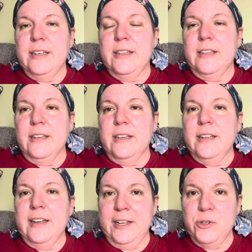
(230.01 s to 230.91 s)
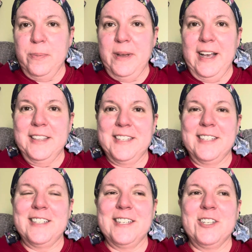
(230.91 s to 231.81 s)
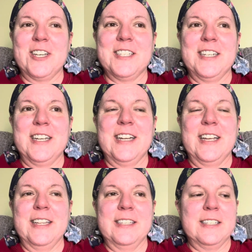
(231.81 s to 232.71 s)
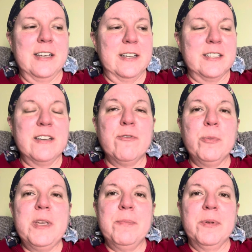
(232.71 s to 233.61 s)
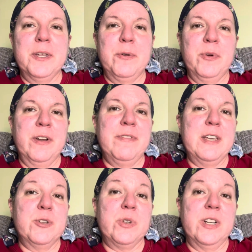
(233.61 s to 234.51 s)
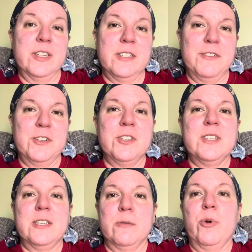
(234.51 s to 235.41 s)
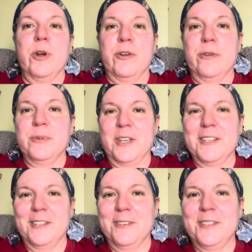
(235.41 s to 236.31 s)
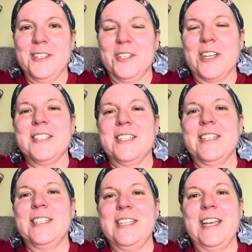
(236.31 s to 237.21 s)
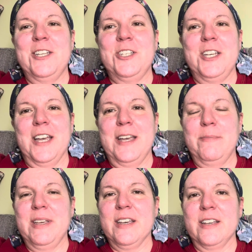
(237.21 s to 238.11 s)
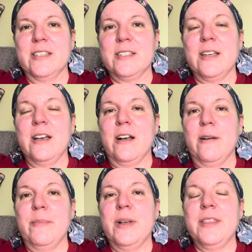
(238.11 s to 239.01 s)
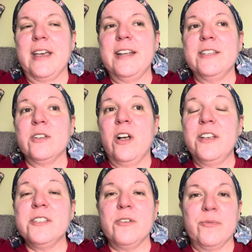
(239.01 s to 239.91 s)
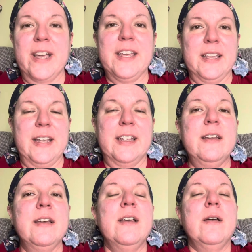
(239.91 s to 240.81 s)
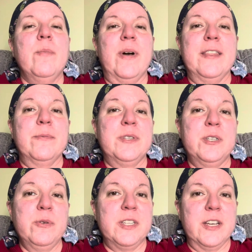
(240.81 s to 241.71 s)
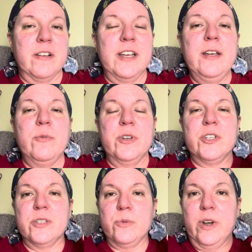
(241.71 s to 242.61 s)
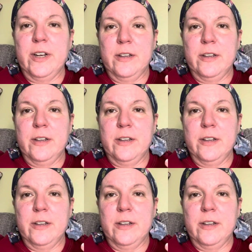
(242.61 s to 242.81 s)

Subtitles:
The naturopaths suggested it, and several people in one of the adrenal insufficiency support groups also suggested DHEA because that is also regulated by the pituitary, which is what